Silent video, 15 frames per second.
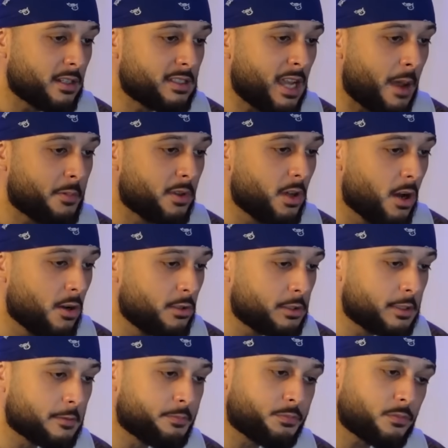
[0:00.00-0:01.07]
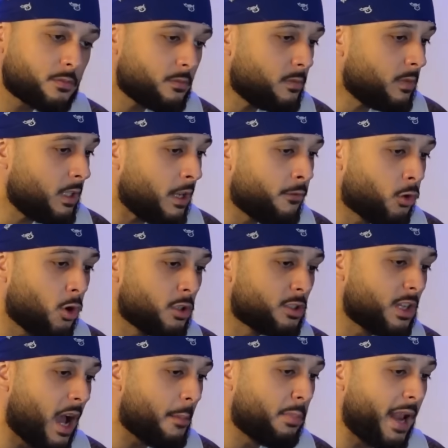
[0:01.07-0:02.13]
On top of those, of course,
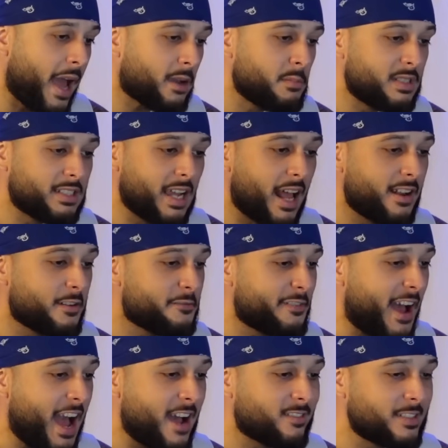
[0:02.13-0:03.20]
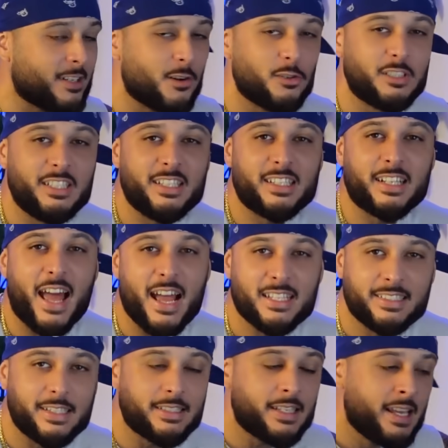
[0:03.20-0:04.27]
you got black metallic 5s, an OG
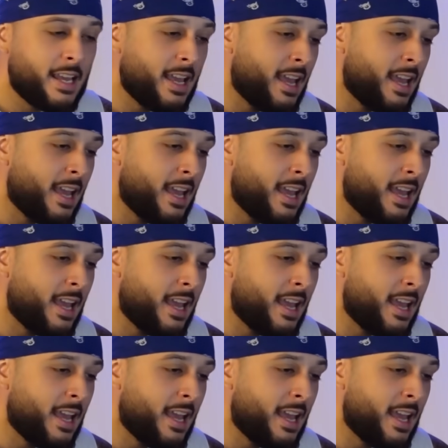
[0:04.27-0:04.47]
classic